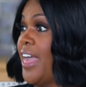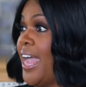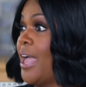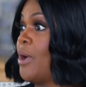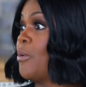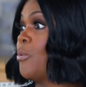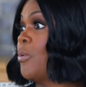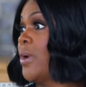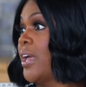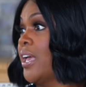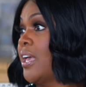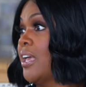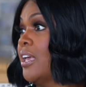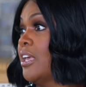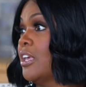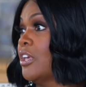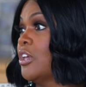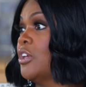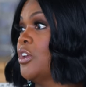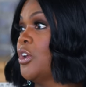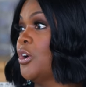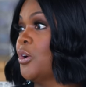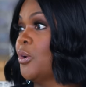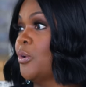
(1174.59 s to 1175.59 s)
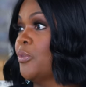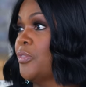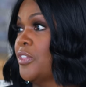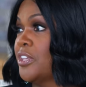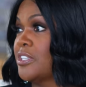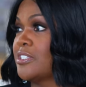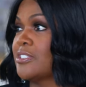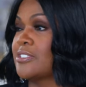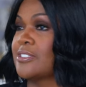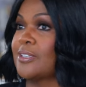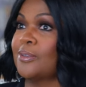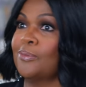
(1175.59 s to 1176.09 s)
that way. You yeah. know,
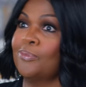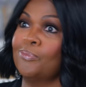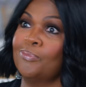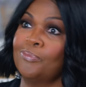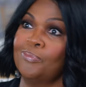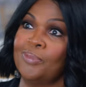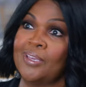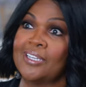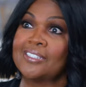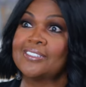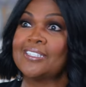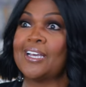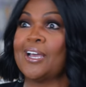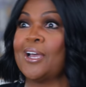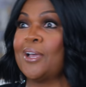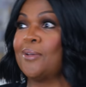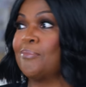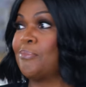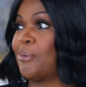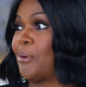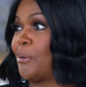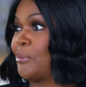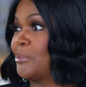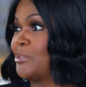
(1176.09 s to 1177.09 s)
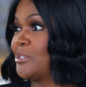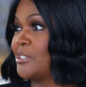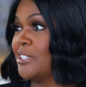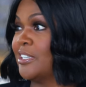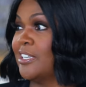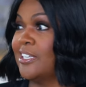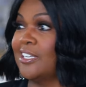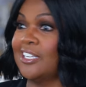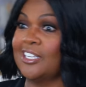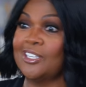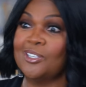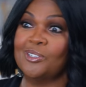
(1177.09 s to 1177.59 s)
this is a big time
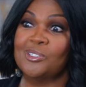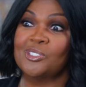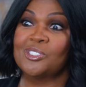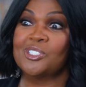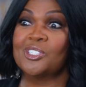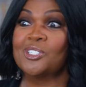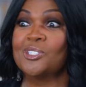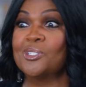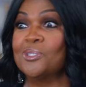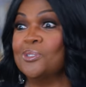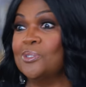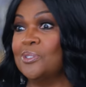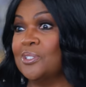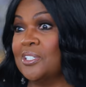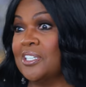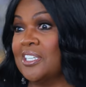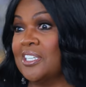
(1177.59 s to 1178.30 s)
person and you should do